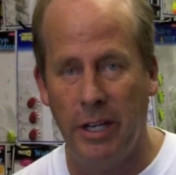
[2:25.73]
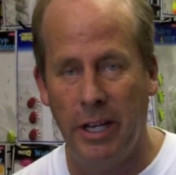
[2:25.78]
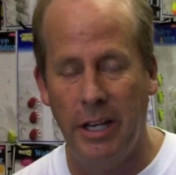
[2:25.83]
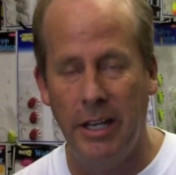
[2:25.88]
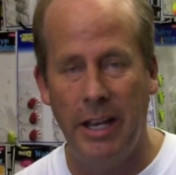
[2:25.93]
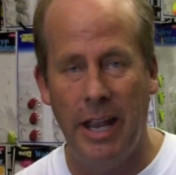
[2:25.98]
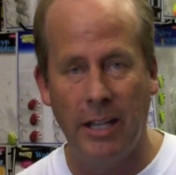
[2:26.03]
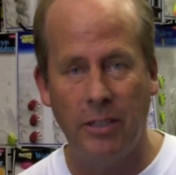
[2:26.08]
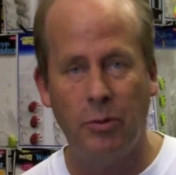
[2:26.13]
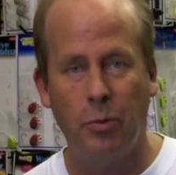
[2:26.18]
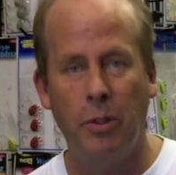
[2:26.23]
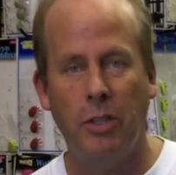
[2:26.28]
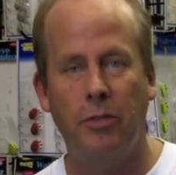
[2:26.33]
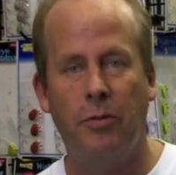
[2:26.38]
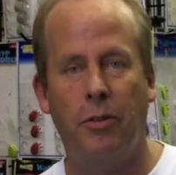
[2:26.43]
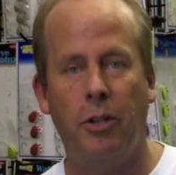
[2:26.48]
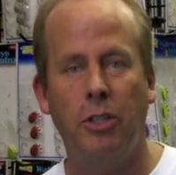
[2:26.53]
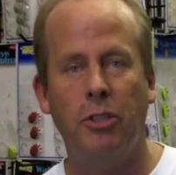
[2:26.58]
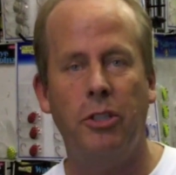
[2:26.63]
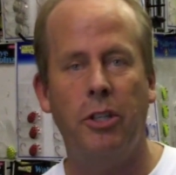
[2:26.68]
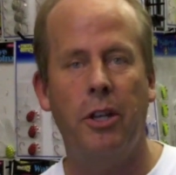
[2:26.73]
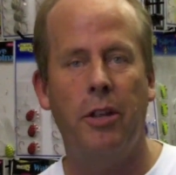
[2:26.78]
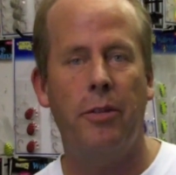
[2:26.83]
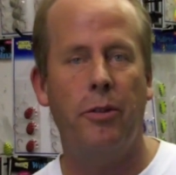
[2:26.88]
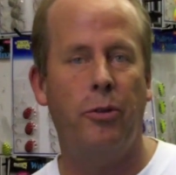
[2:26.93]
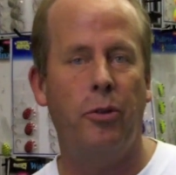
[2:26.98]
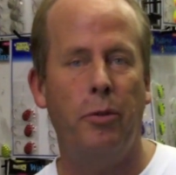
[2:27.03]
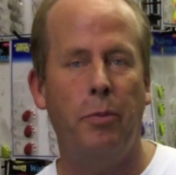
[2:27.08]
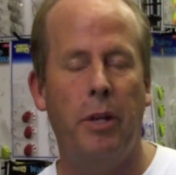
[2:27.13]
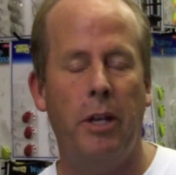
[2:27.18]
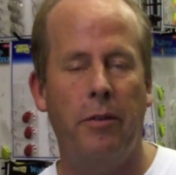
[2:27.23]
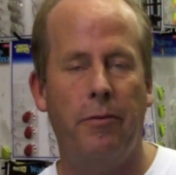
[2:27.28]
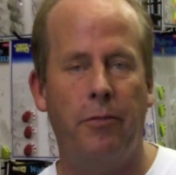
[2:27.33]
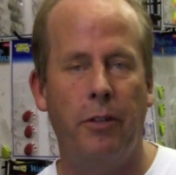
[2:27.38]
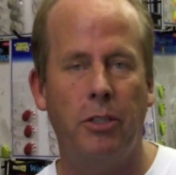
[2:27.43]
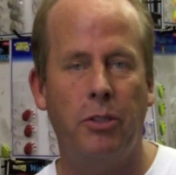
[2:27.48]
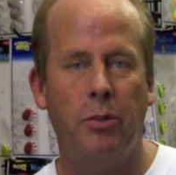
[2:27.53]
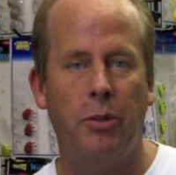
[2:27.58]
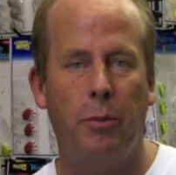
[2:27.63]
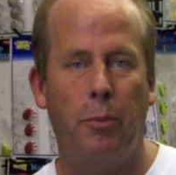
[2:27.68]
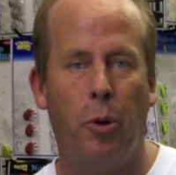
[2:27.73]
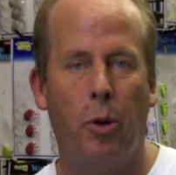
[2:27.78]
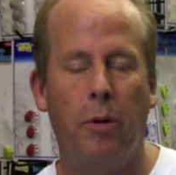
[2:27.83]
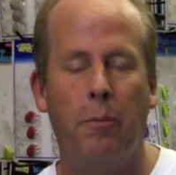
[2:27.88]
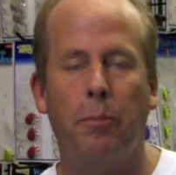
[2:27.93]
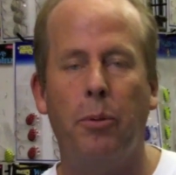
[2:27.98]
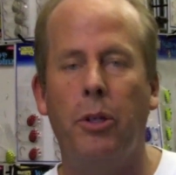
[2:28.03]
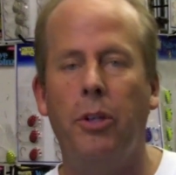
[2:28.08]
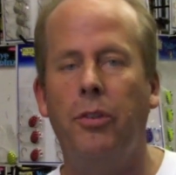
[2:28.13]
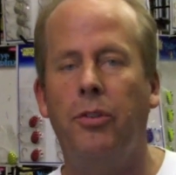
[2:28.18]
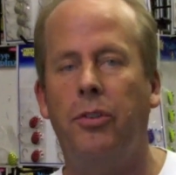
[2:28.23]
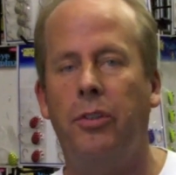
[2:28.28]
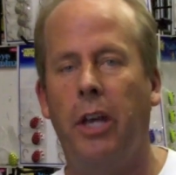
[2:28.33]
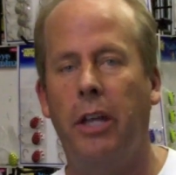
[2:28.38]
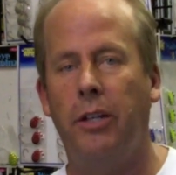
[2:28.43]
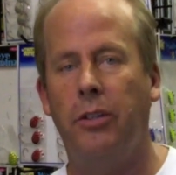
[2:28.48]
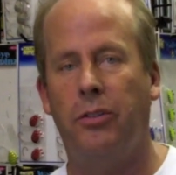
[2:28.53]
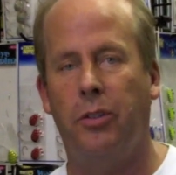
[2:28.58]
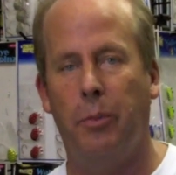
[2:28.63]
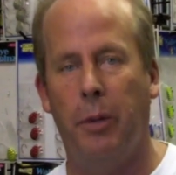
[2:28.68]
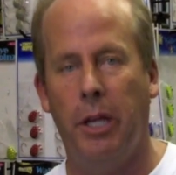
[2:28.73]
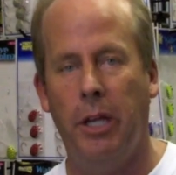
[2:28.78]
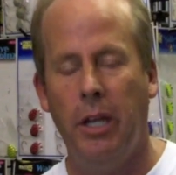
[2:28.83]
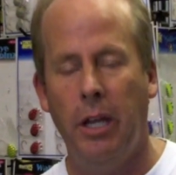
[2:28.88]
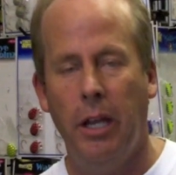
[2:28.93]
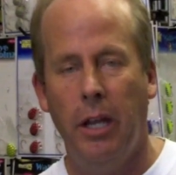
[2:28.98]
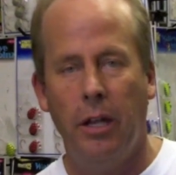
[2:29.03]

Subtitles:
in next week's version of the 2-Minute Fishing Report, please send it to me.